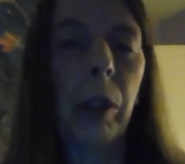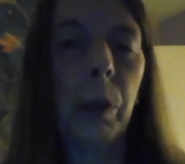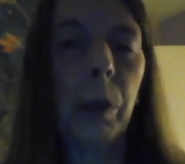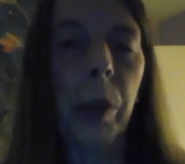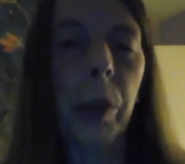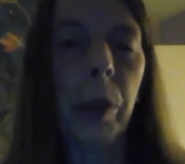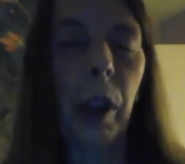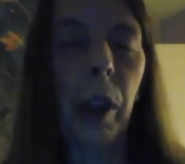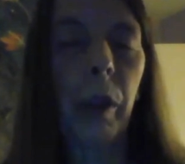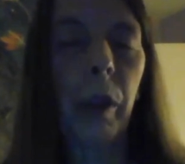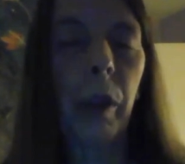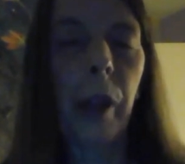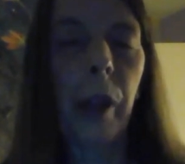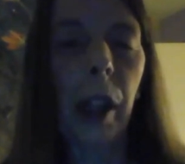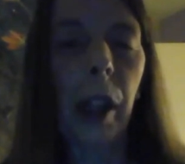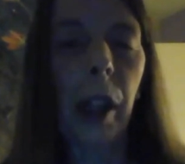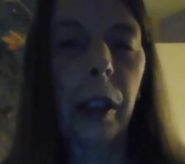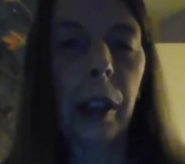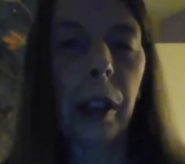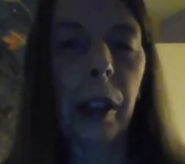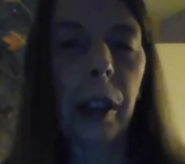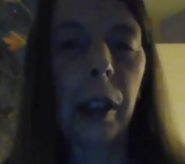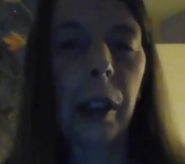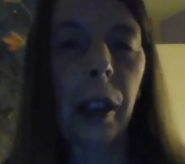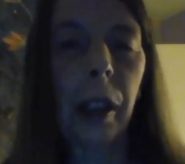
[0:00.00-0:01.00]

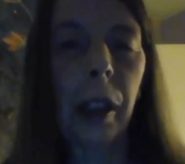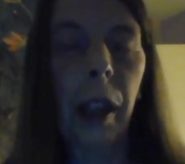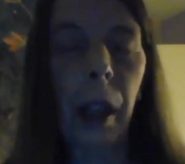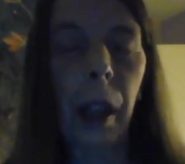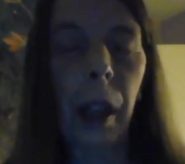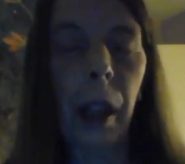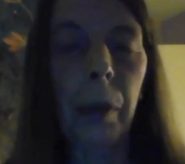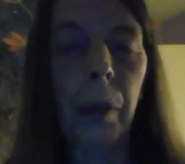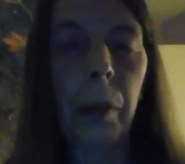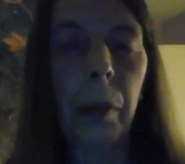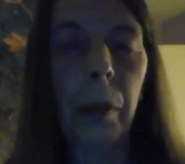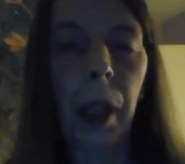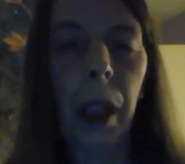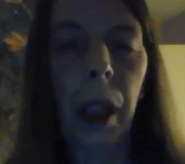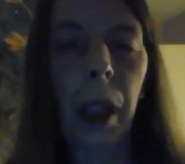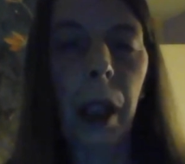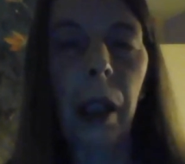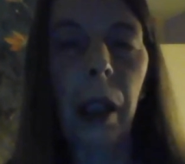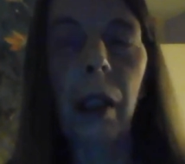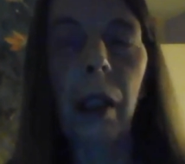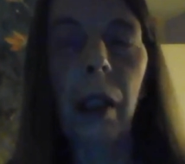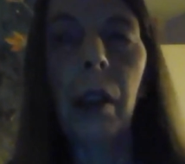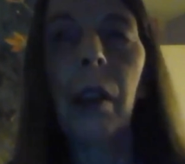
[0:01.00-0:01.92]
perfect as it can be.